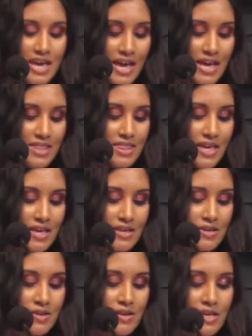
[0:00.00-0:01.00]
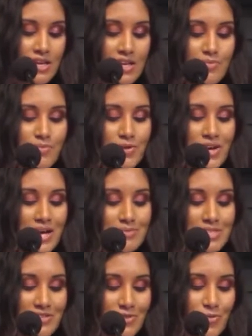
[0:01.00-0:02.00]
And then,
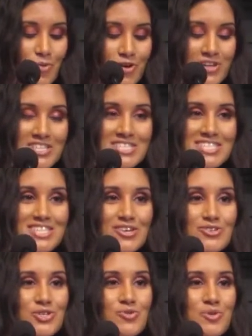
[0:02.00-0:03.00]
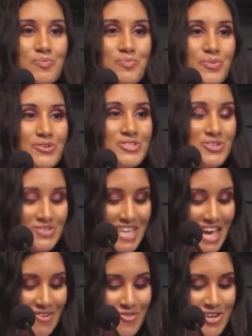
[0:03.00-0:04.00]
perhaps even worse, those who would bulldoze
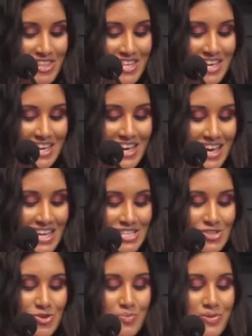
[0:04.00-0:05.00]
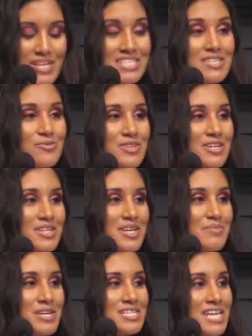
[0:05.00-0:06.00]
everything to replace it with
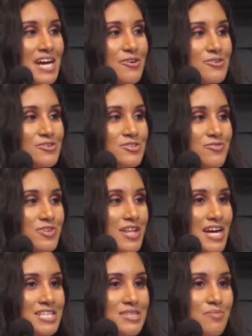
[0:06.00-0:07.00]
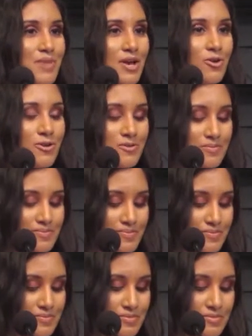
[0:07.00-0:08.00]
gleaming towers of glass and metal.
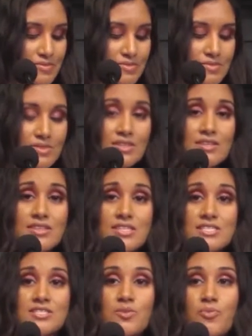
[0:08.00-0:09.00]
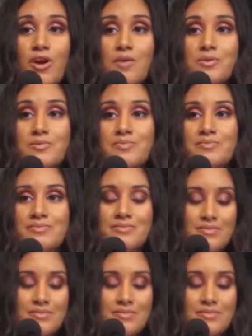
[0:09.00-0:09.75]
This is a problem.